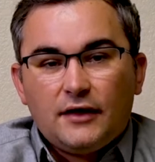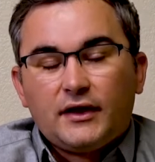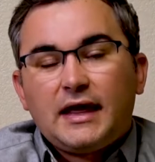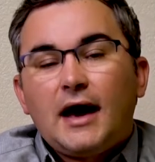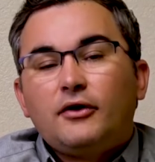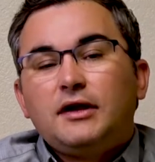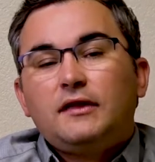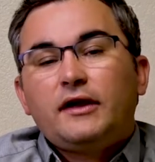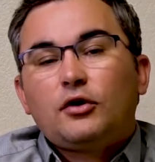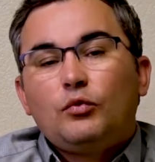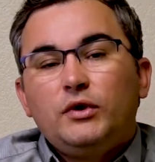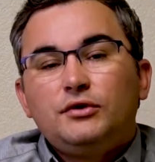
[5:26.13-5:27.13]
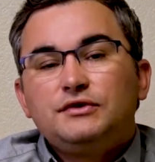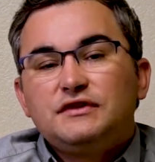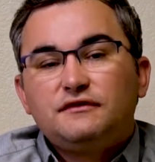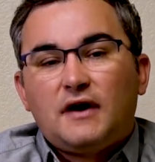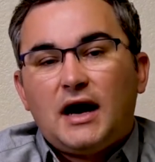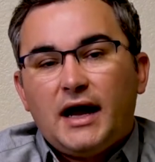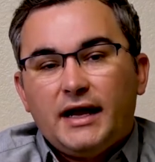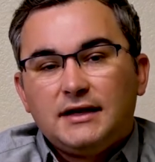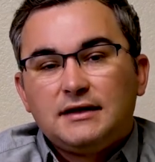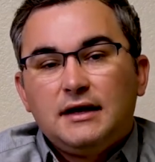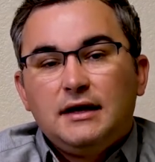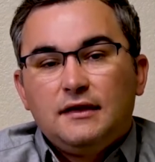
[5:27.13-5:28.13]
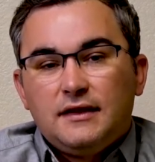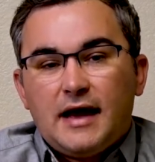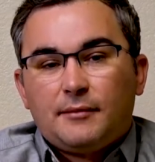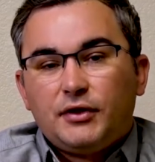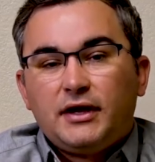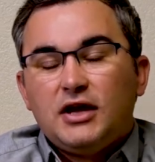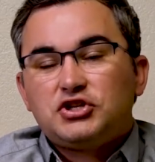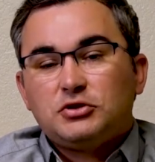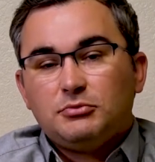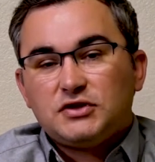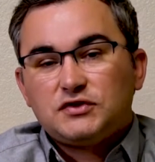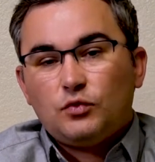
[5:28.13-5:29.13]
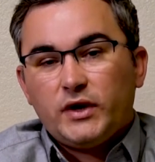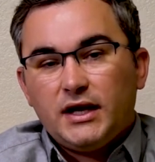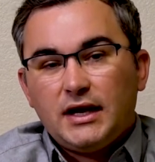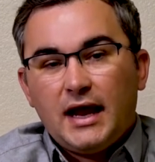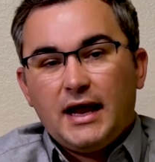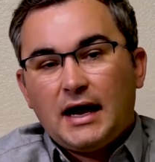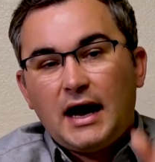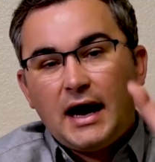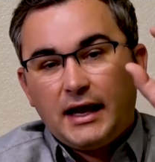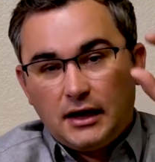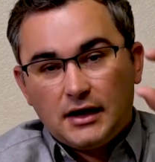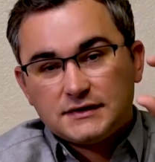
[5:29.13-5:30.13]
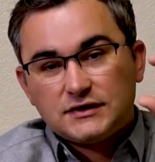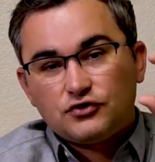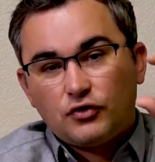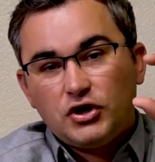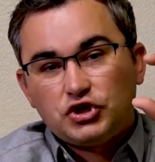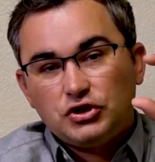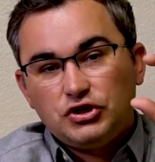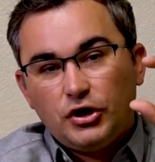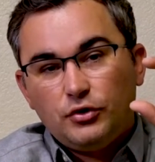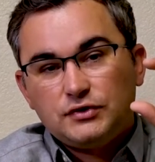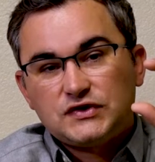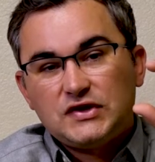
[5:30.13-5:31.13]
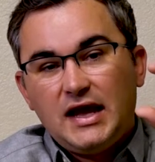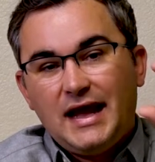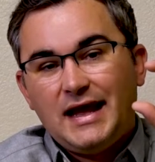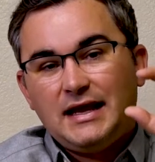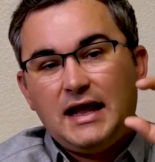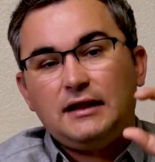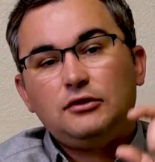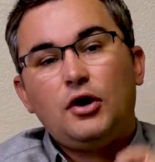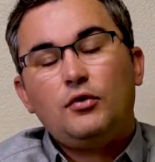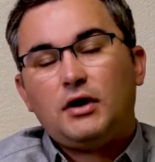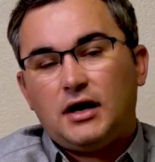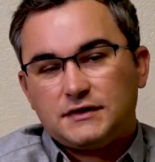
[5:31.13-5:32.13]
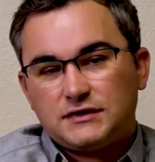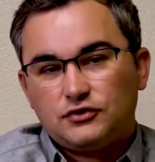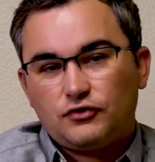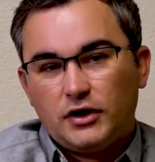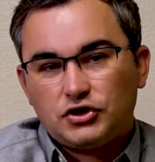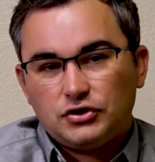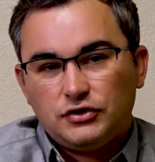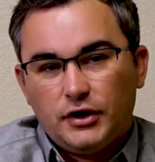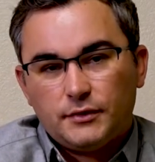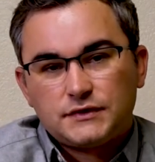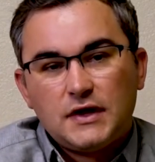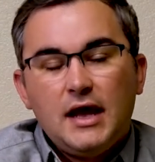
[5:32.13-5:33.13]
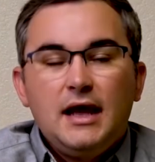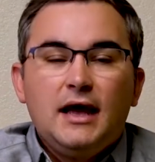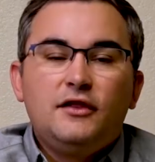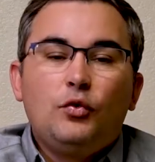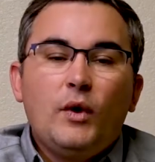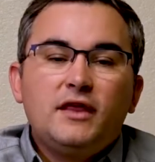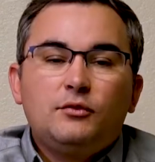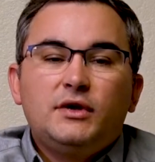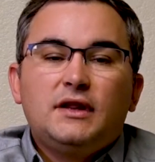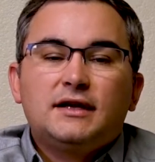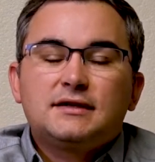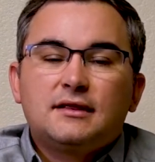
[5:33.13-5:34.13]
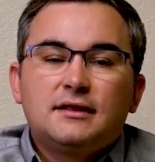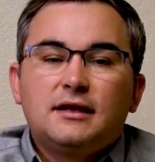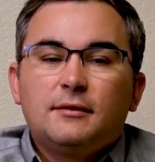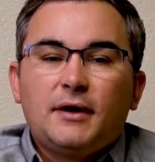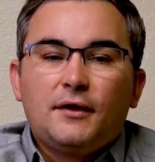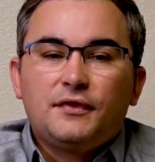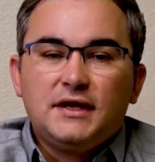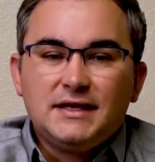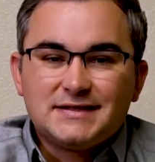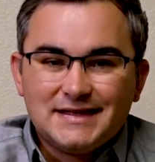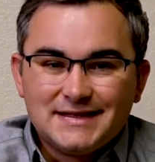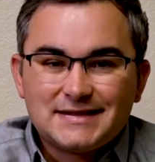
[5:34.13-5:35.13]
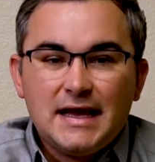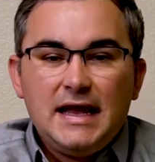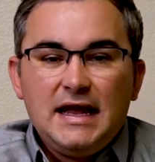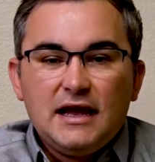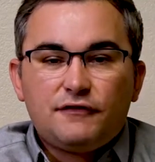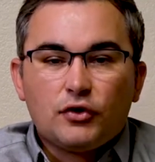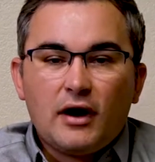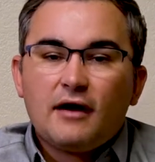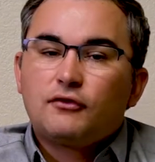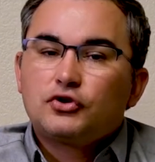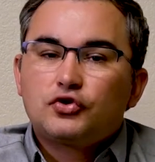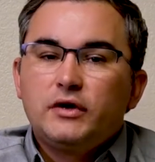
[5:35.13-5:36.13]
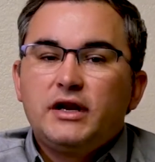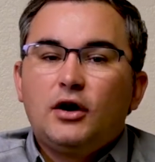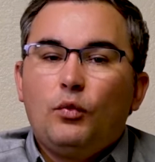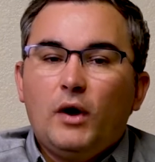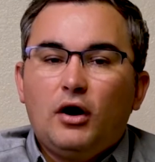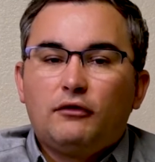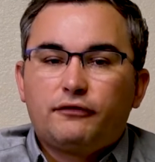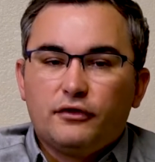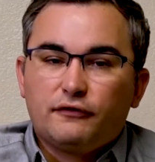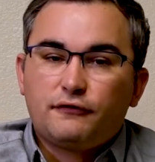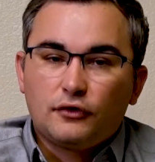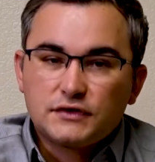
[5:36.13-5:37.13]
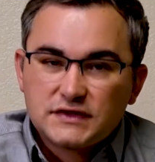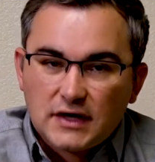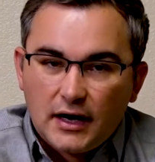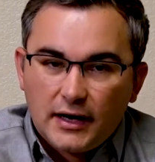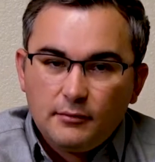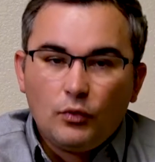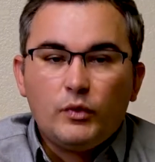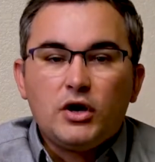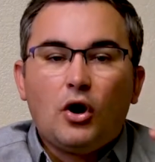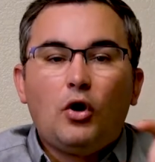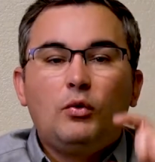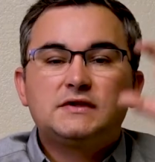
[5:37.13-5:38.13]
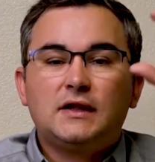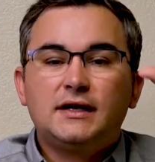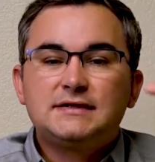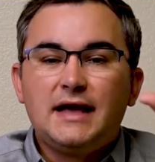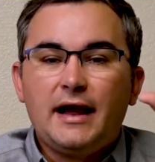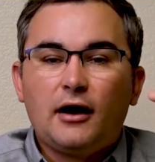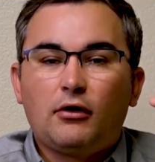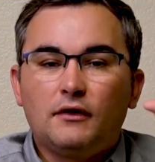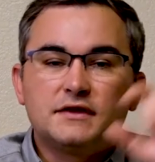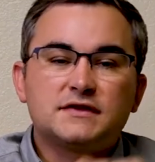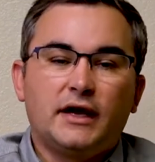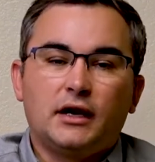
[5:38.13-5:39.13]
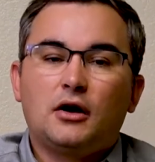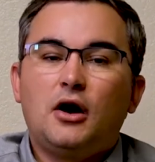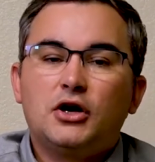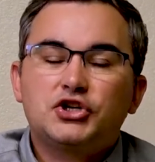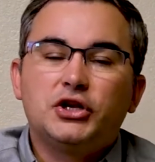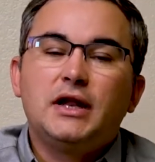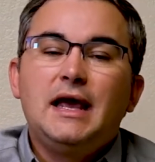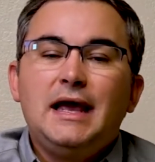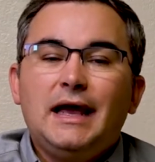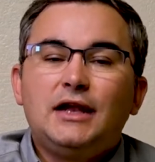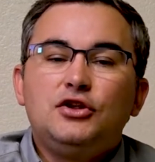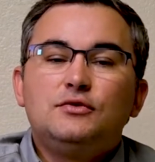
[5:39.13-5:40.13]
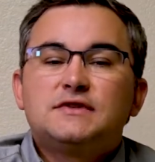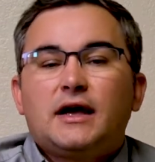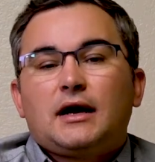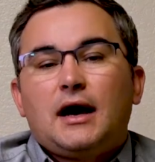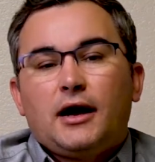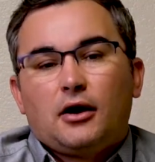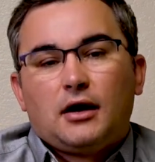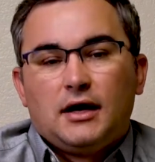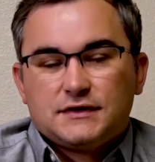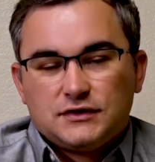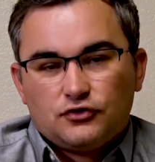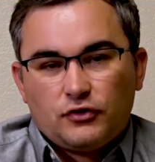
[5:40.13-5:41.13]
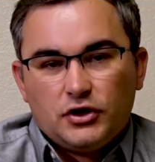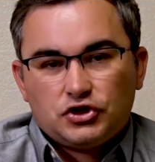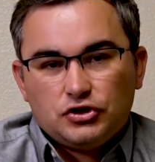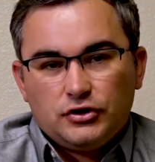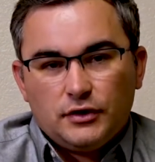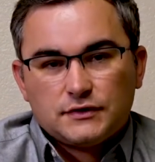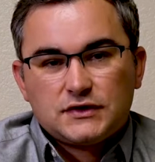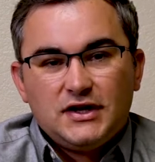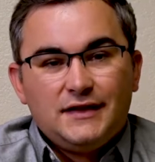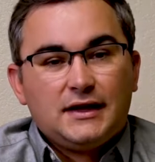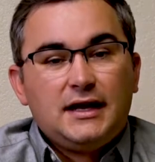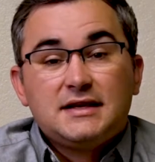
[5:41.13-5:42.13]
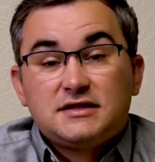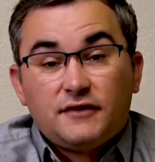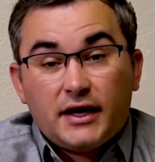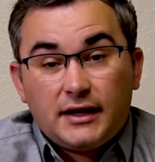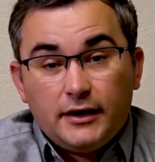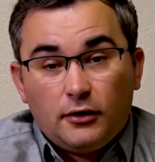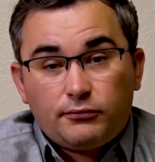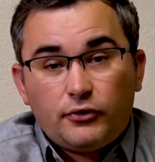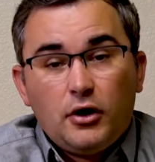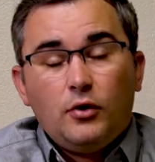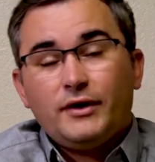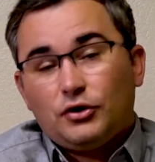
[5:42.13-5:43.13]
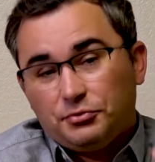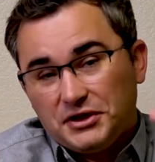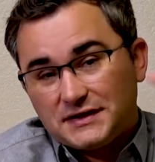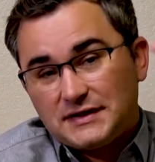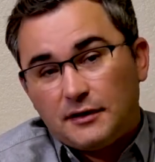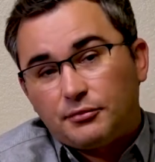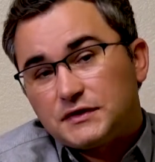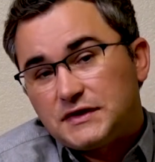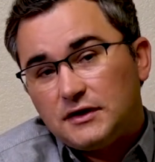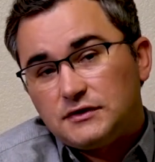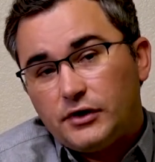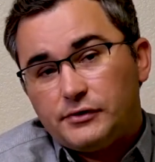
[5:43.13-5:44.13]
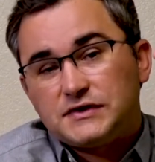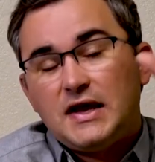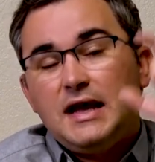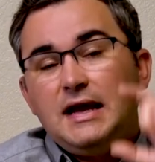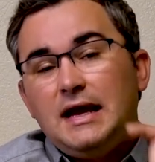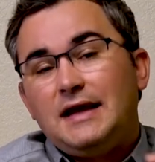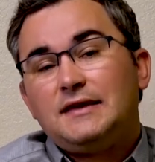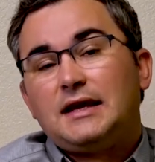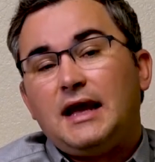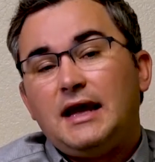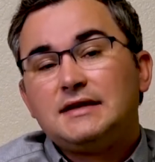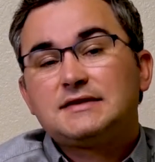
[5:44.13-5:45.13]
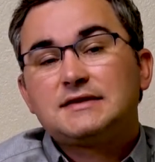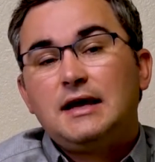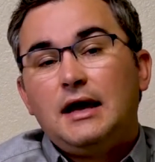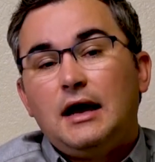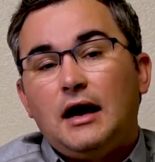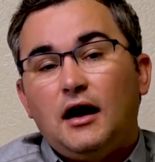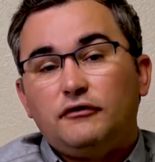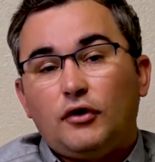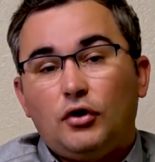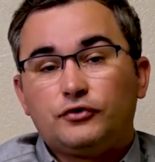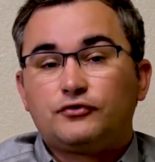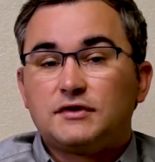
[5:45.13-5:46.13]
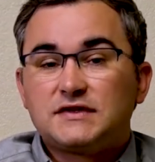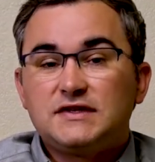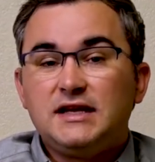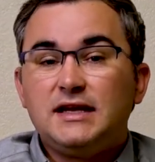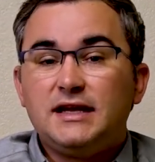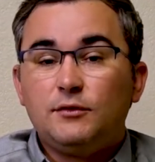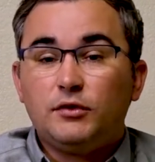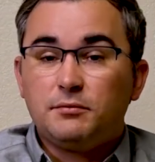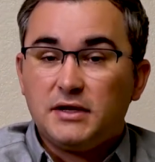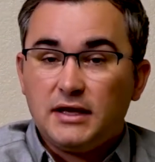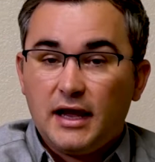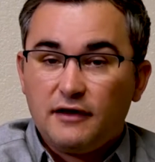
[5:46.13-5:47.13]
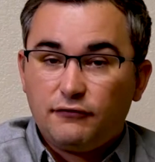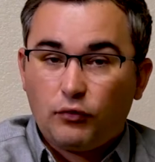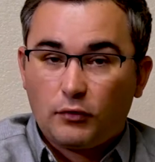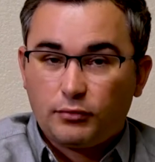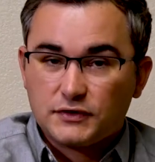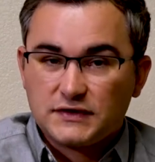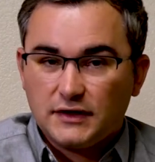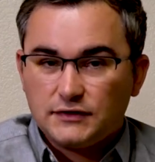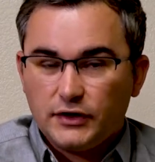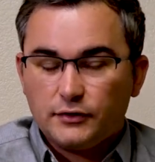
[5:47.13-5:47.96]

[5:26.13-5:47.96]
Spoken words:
Now, the calculator will divide the application between a high concentration dose and a low concentration dose. And the way that we like to think about these is, if you're ever treating a well for the first time, we always like to err on the side of caution and use that higher concentration dose. In the case of IKL Pro, it'll be a 10% dose. In the case of Ultra C, it would be a 4%